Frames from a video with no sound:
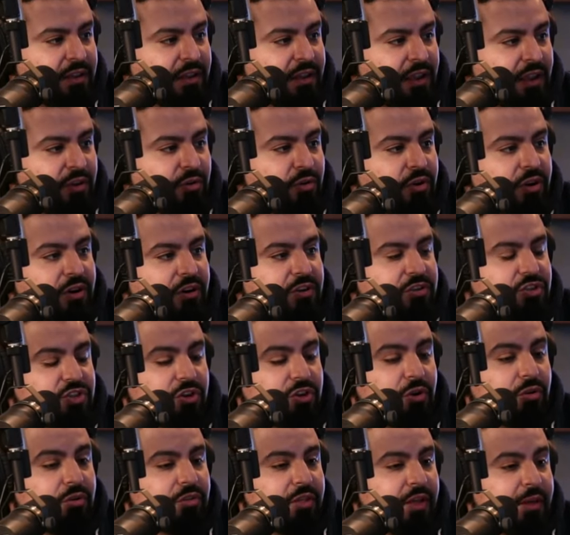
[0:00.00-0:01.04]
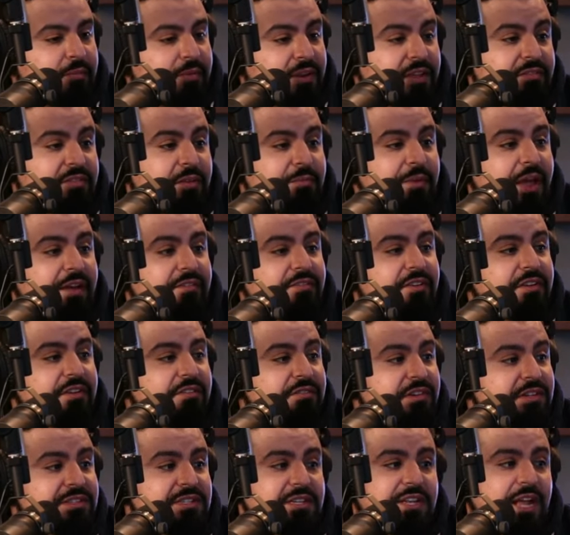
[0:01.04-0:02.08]
in order to show them and give them every
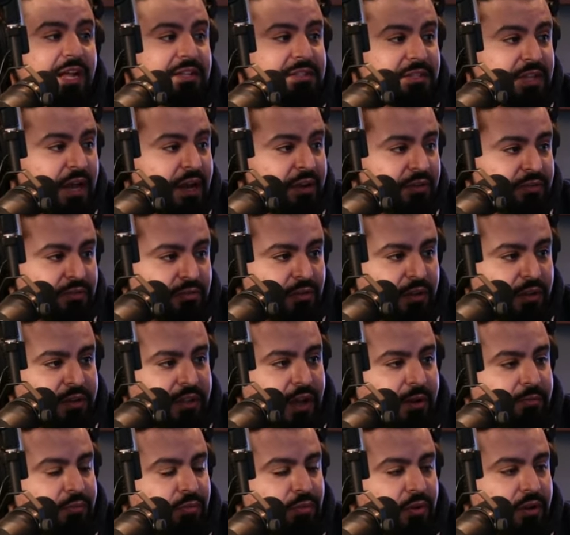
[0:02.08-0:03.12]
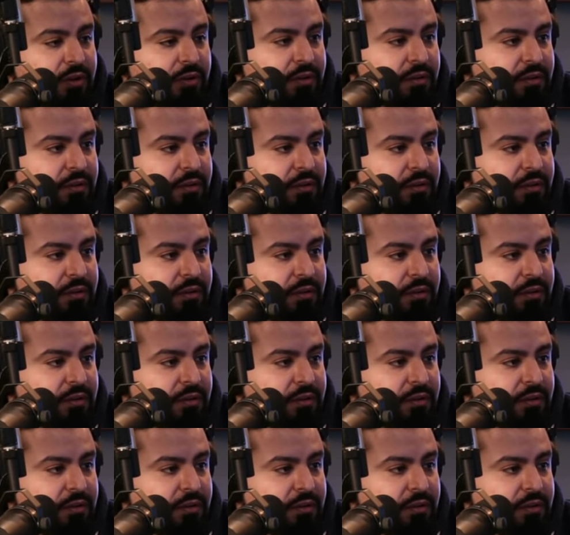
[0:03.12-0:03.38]
reason not to doubt you at that point?